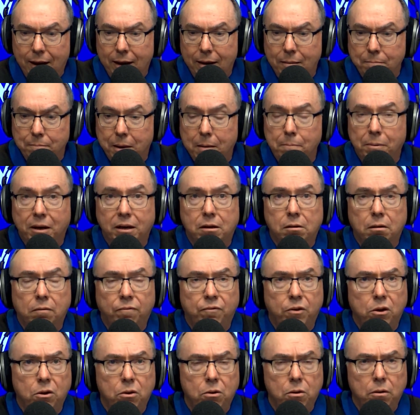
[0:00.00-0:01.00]
Uh, biblical
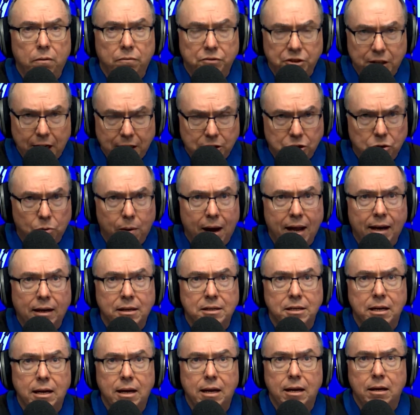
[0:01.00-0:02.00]
view yes. of
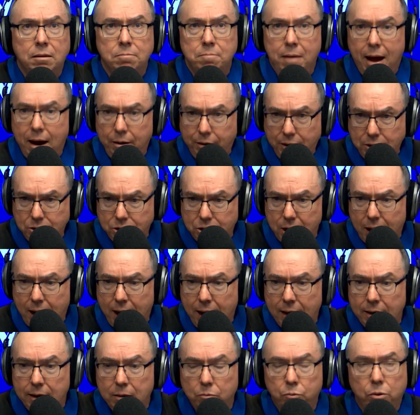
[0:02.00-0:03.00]
sexuality and marriage,
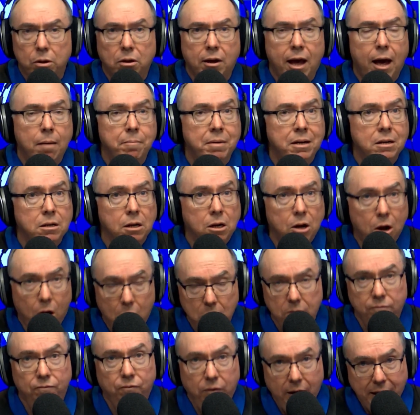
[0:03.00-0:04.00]
and it will come into
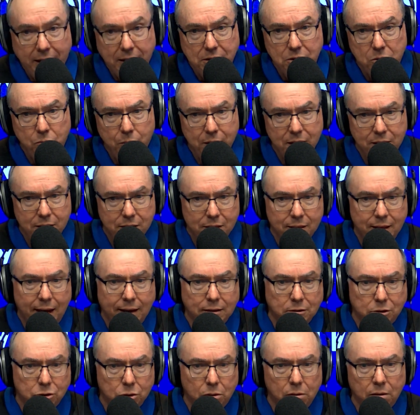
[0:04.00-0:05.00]
conflict with
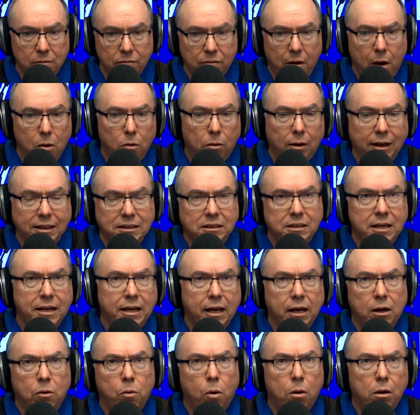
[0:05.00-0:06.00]
that sort of holistic
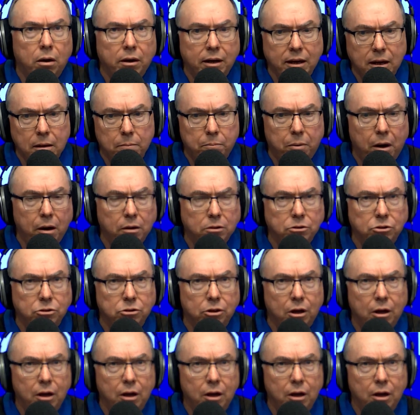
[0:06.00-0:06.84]
equality approach